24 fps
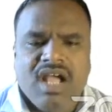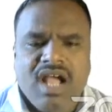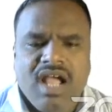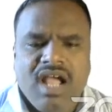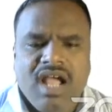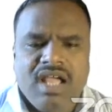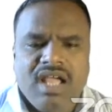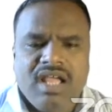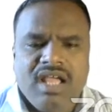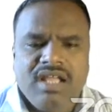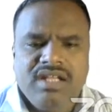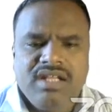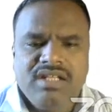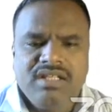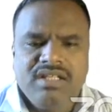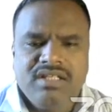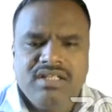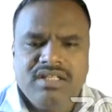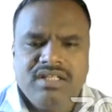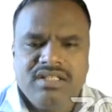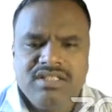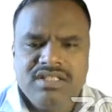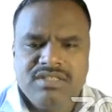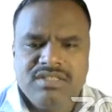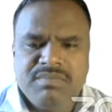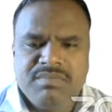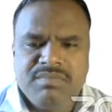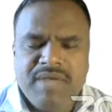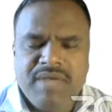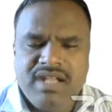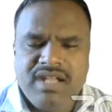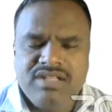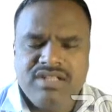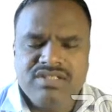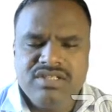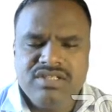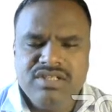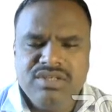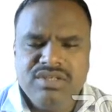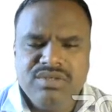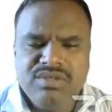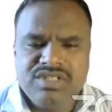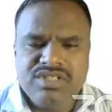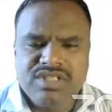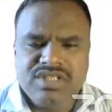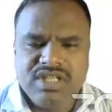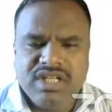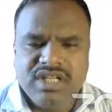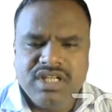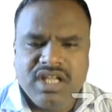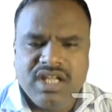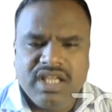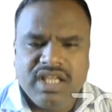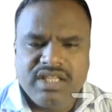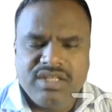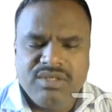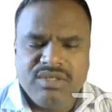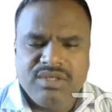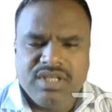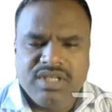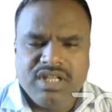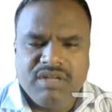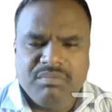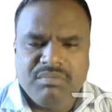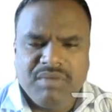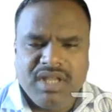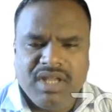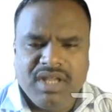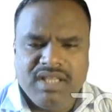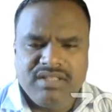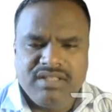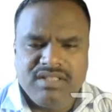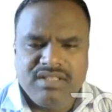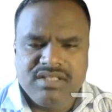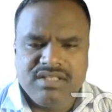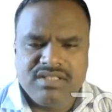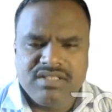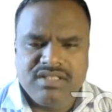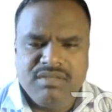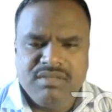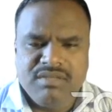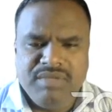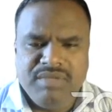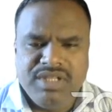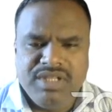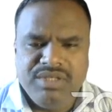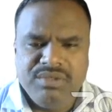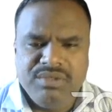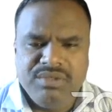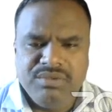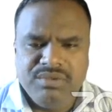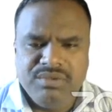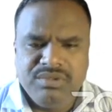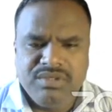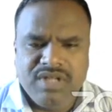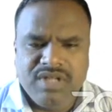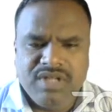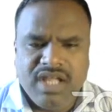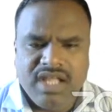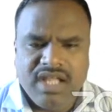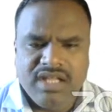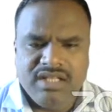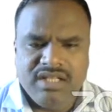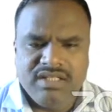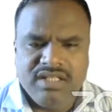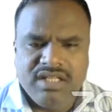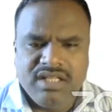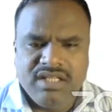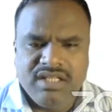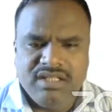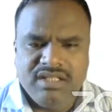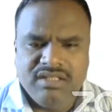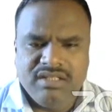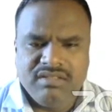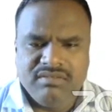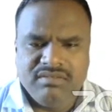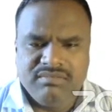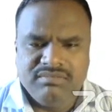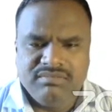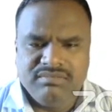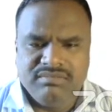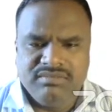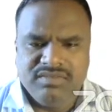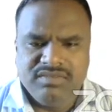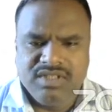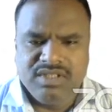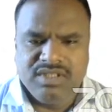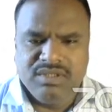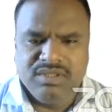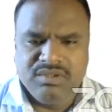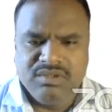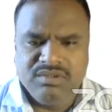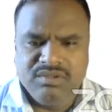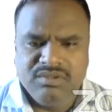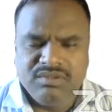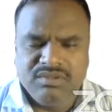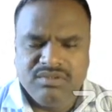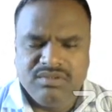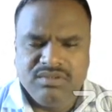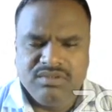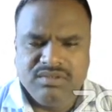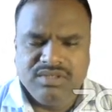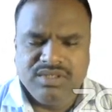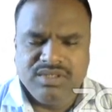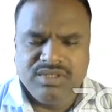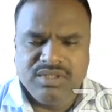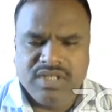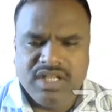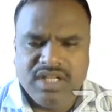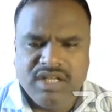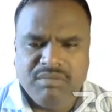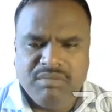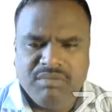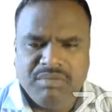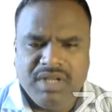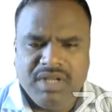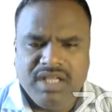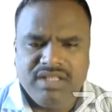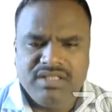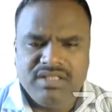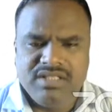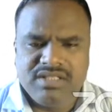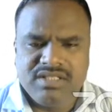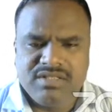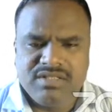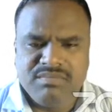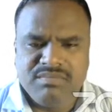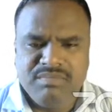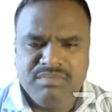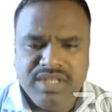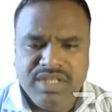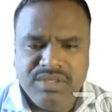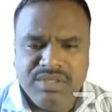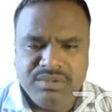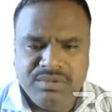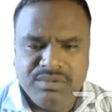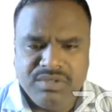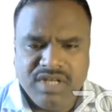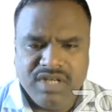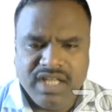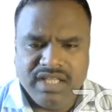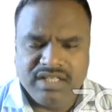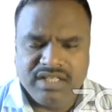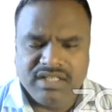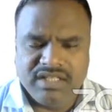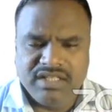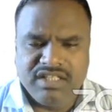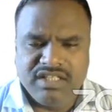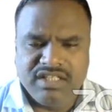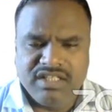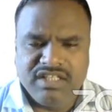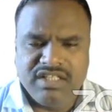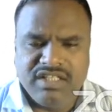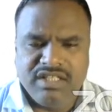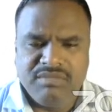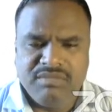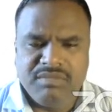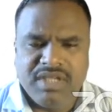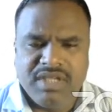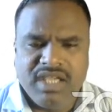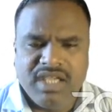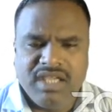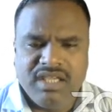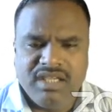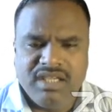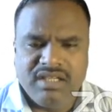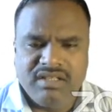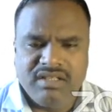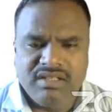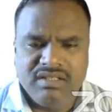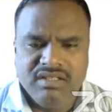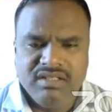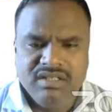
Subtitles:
And this balanced nutrition, like you can apply this manure, and then or you can apply this manure like neem cake